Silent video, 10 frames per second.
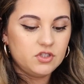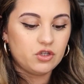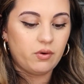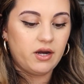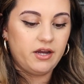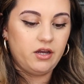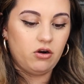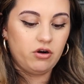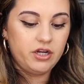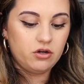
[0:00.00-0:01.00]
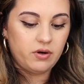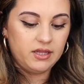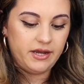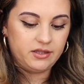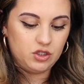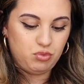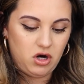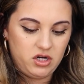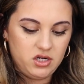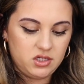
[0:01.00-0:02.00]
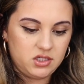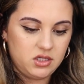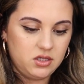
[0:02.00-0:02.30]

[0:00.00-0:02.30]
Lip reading: So I already know I like this product